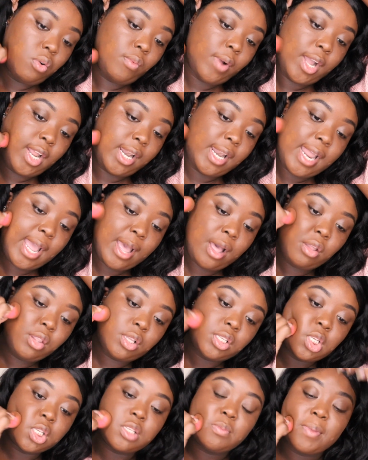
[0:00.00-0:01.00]
right now
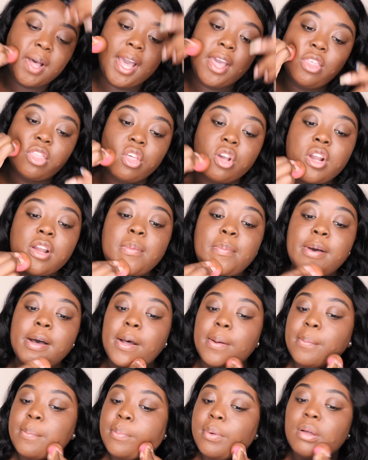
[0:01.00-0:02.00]
this is my 3rd
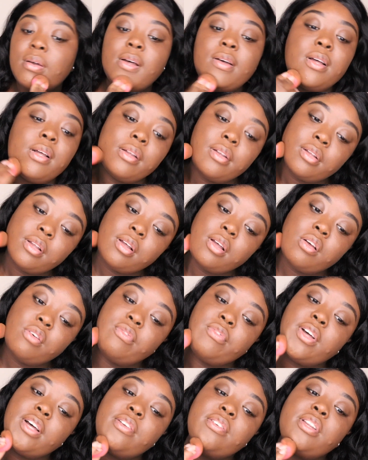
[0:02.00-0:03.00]
pump of
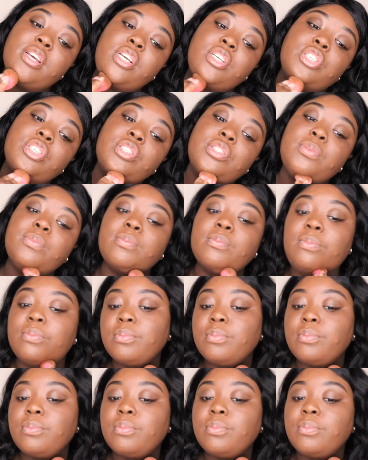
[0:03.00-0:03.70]
foundation.